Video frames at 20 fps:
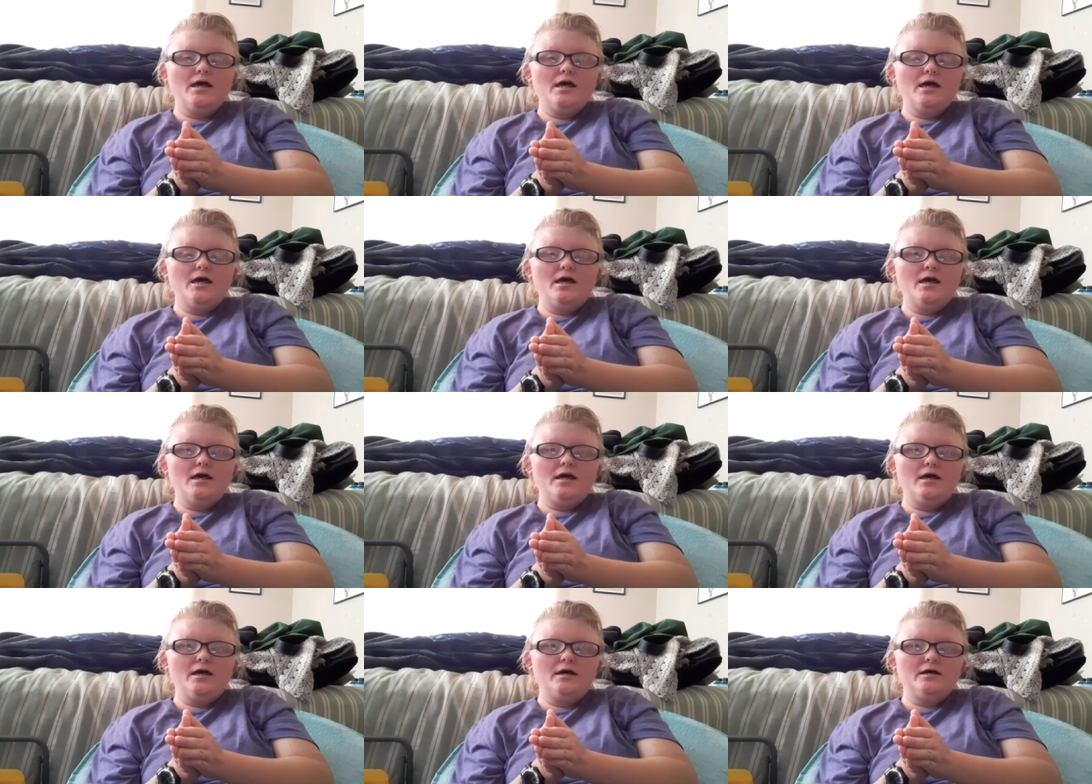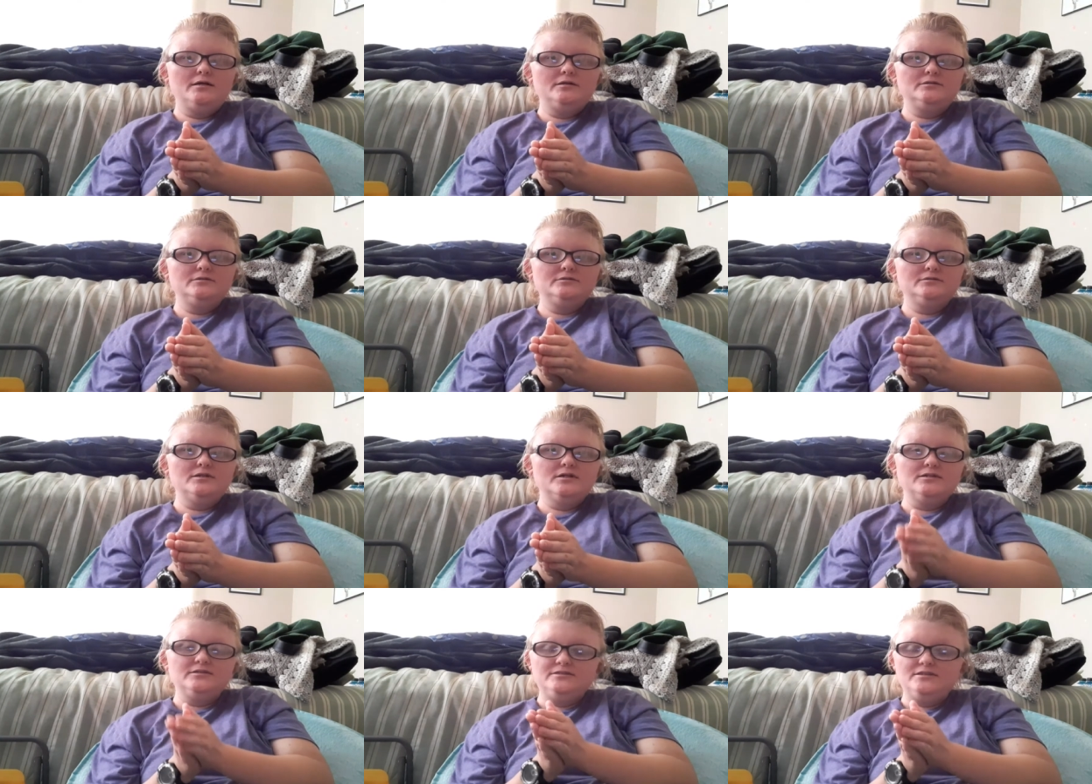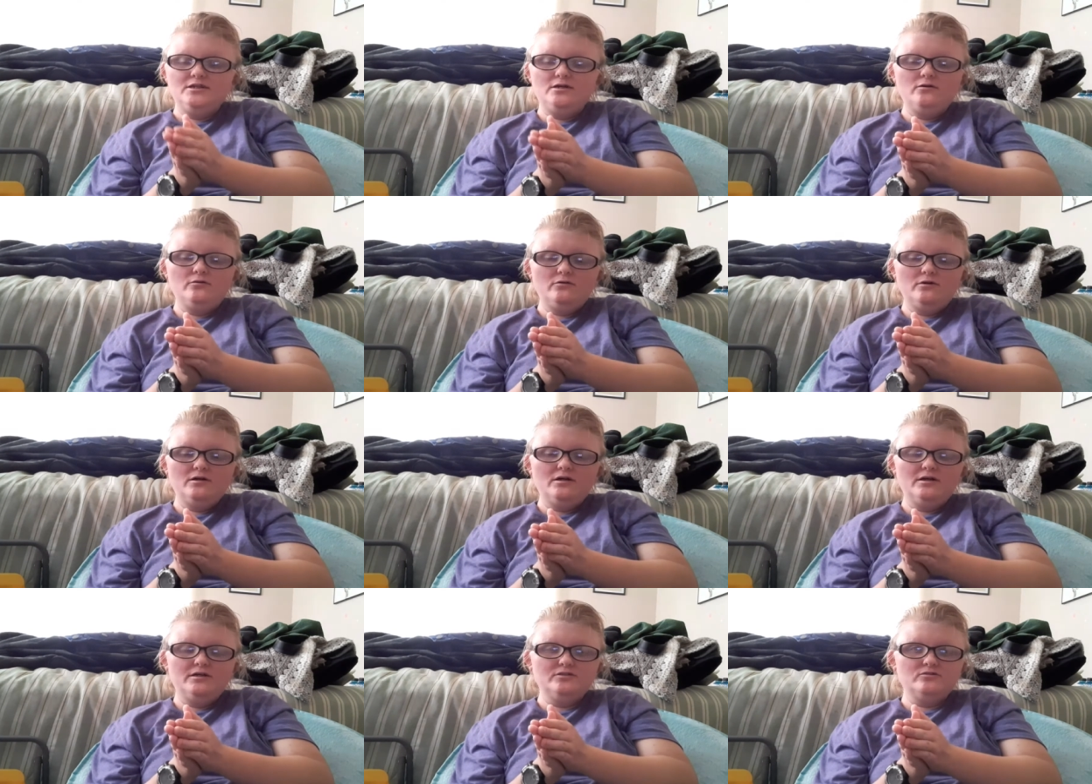And
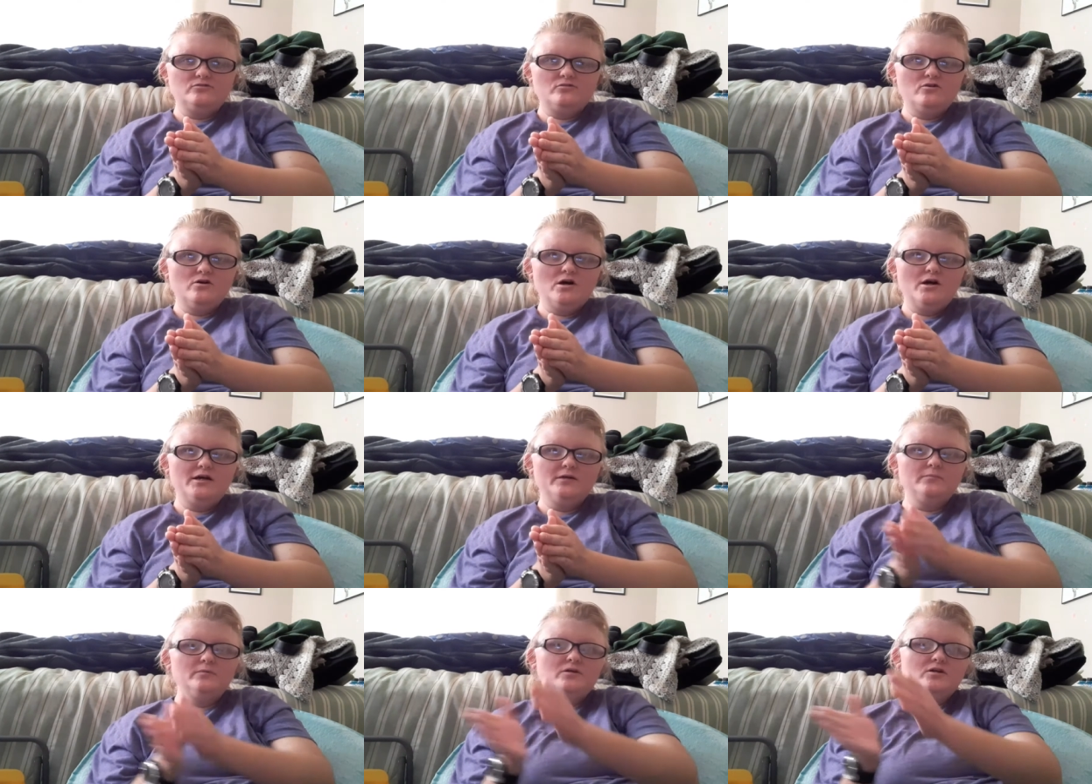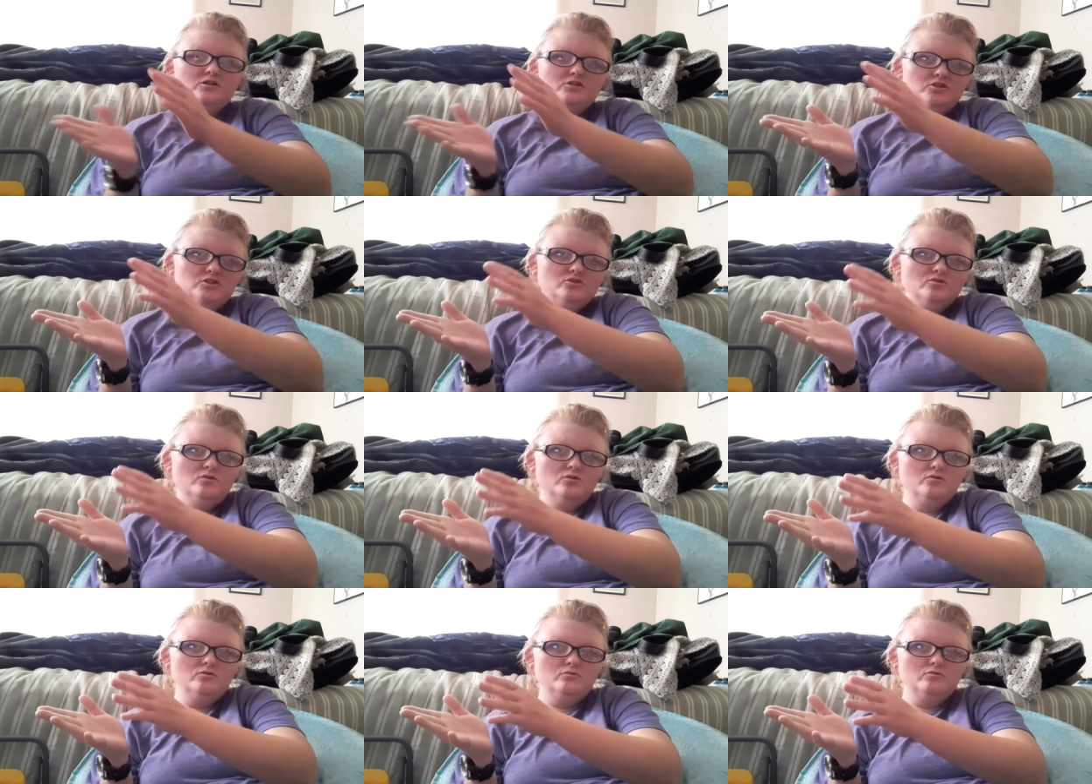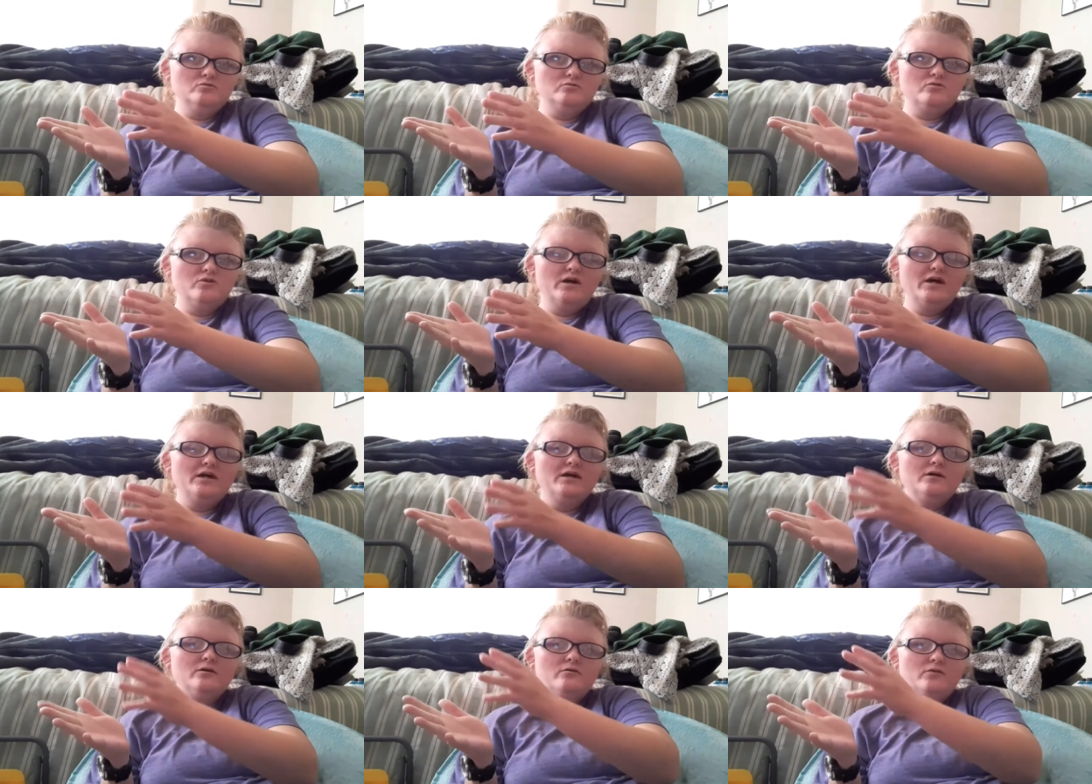Adira is crying because she's going to lose
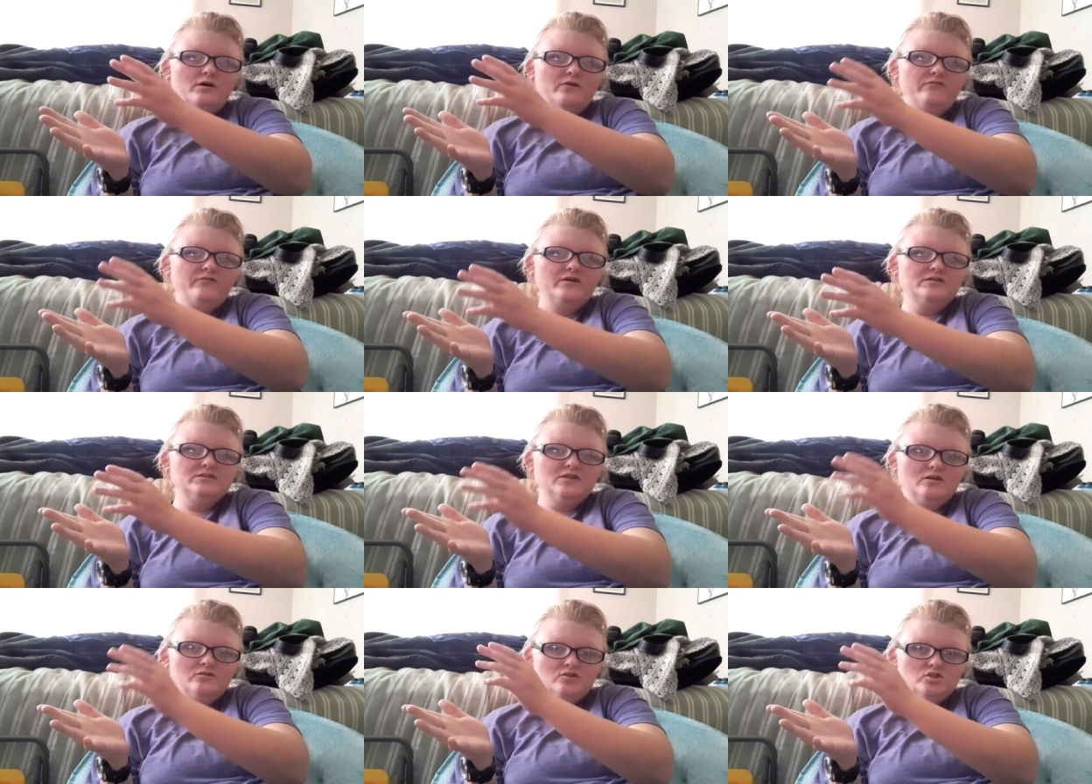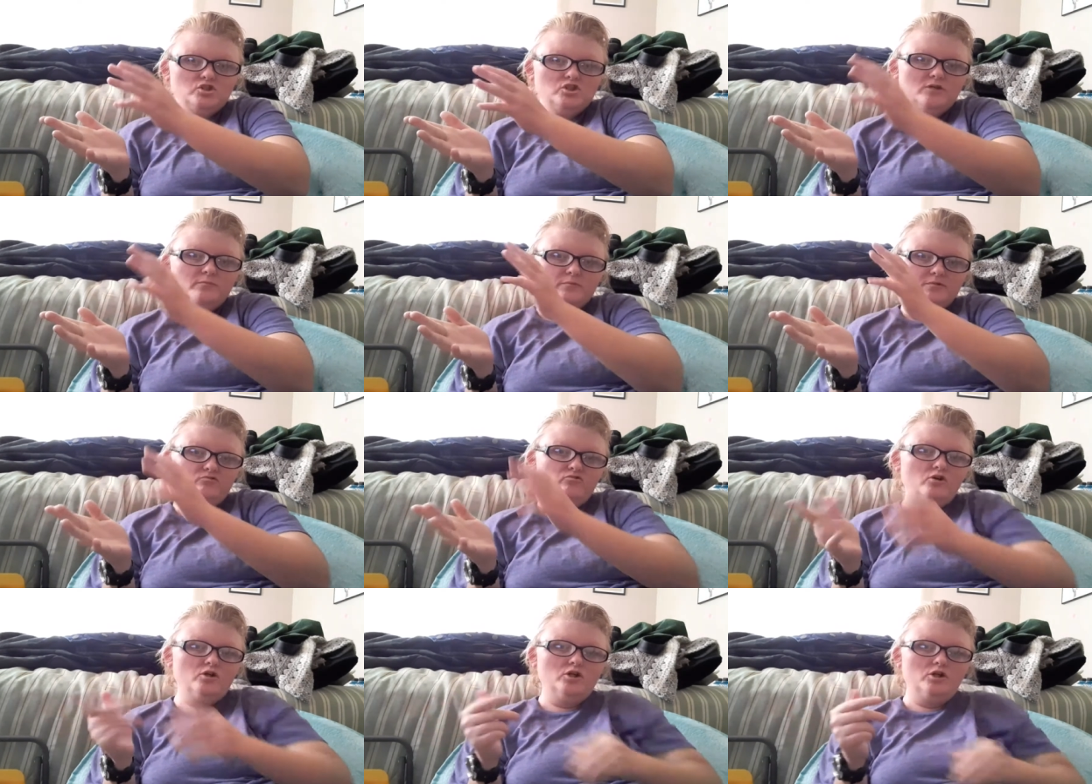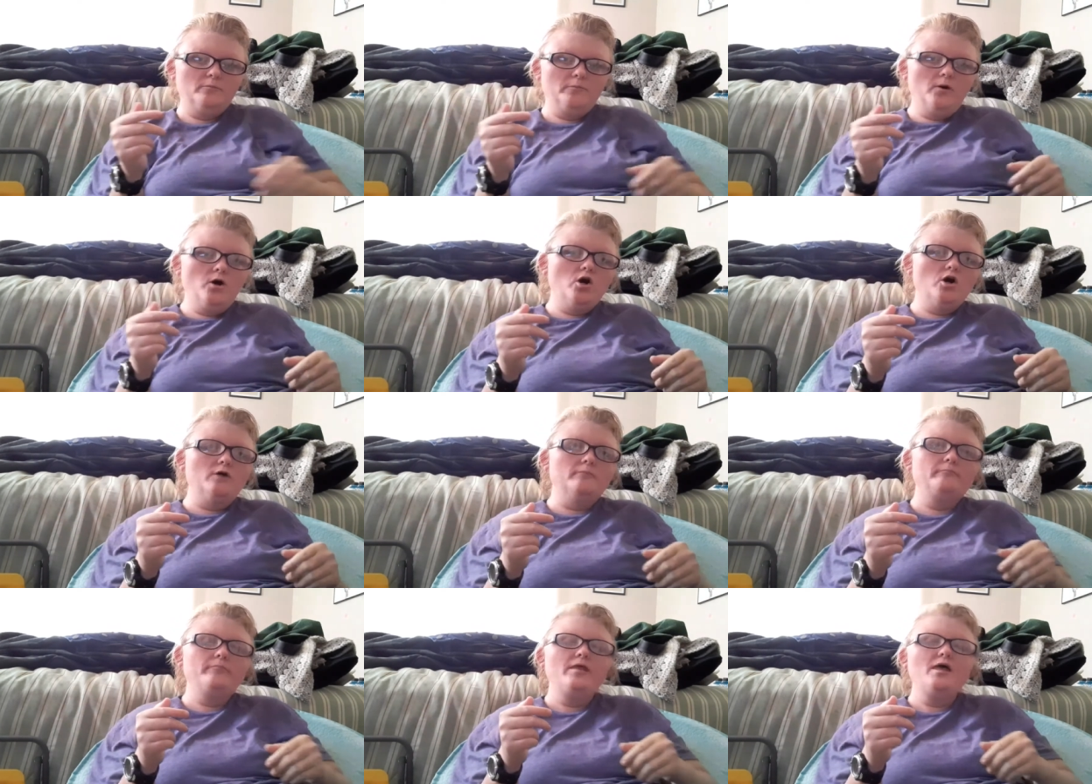Gray, and Gray finds out the ship has fallen
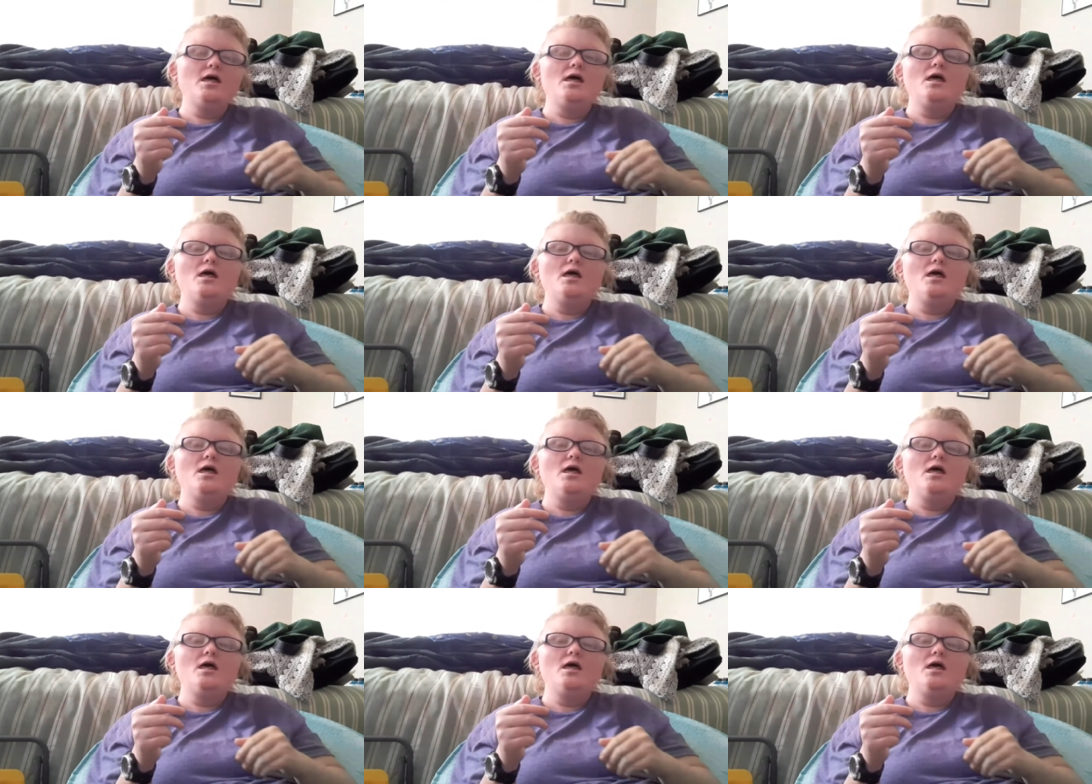apart.